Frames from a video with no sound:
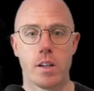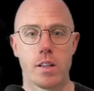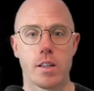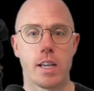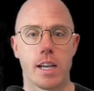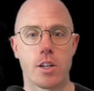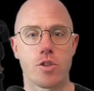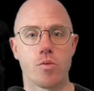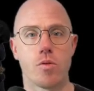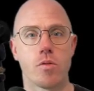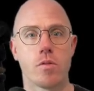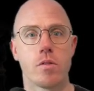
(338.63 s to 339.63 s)
the
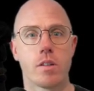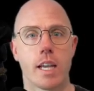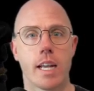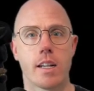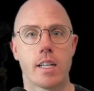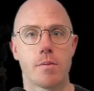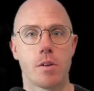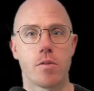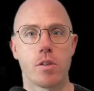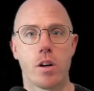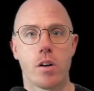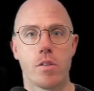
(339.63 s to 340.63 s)
actual Cana demo
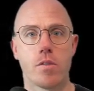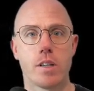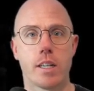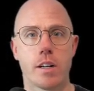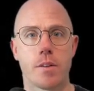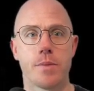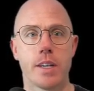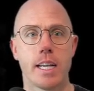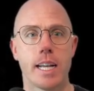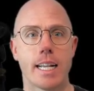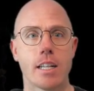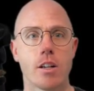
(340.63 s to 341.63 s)
code here
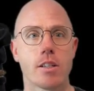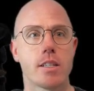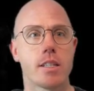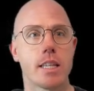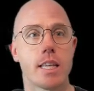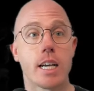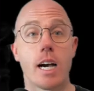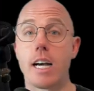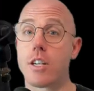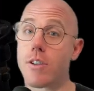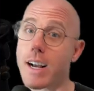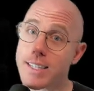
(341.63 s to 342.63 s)
and look to see the
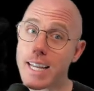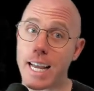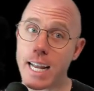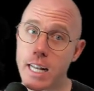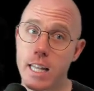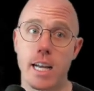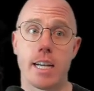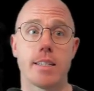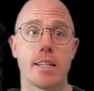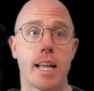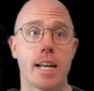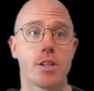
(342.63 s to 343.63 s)
contracts
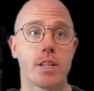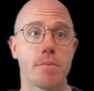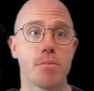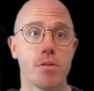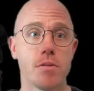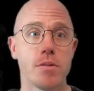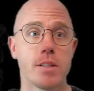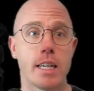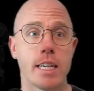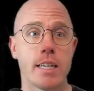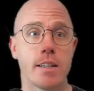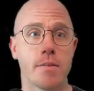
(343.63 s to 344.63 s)
analyzed. It actually pulls
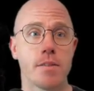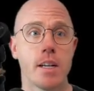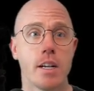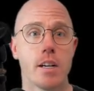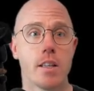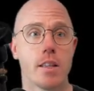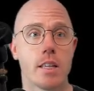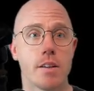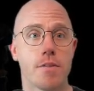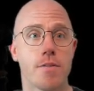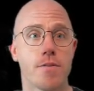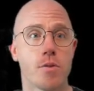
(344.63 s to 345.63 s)
in the
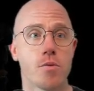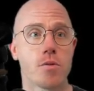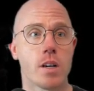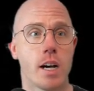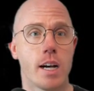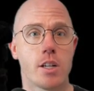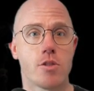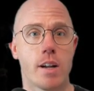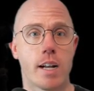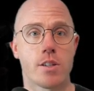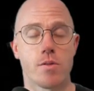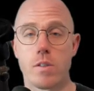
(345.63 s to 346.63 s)
full
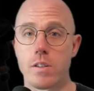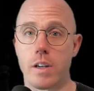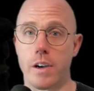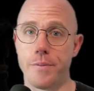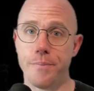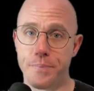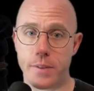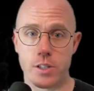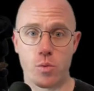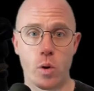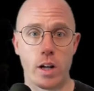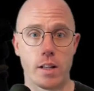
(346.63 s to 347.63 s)
contract source code as
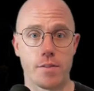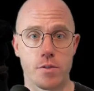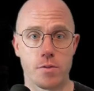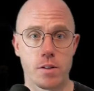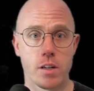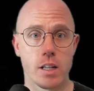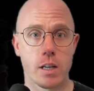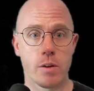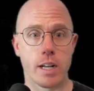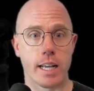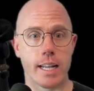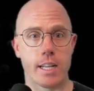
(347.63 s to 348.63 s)
well. If you really
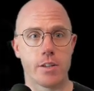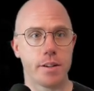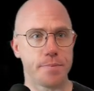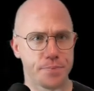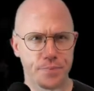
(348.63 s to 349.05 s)
want to get into it,